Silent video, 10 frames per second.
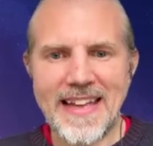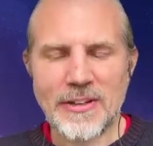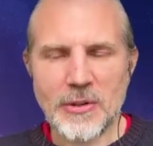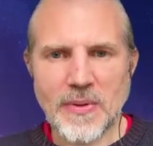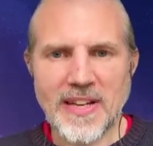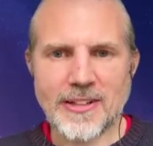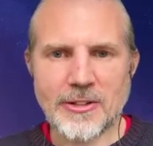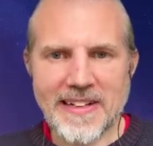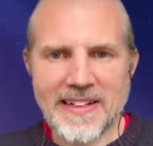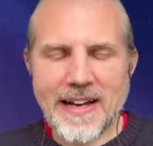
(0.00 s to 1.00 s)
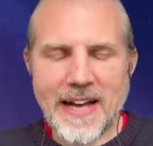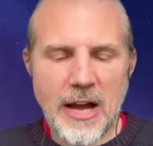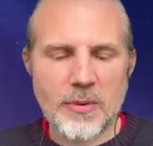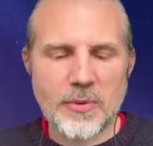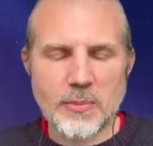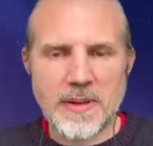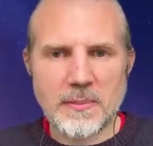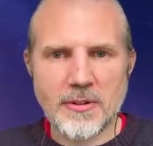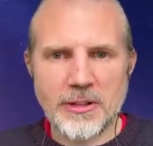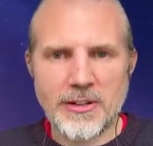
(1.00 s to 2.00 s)
And you, Katarina, how do
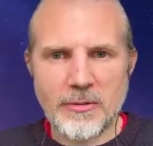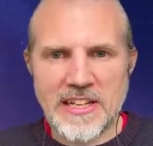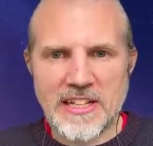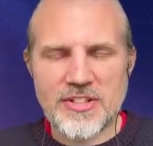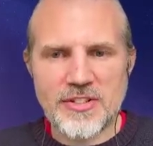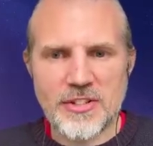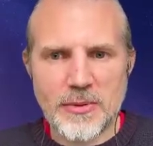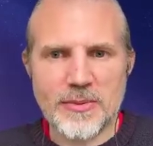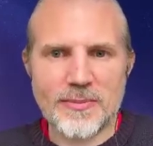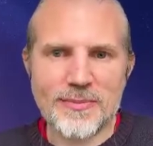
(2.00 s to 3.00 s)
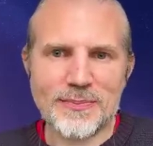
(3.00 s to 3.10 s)
people reach you?